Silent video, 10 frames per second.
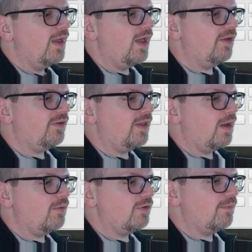as
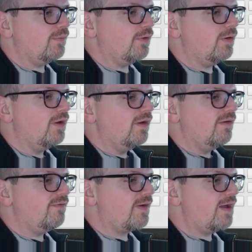account number
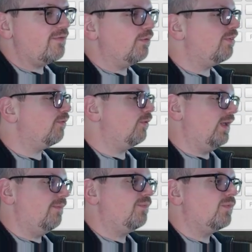503.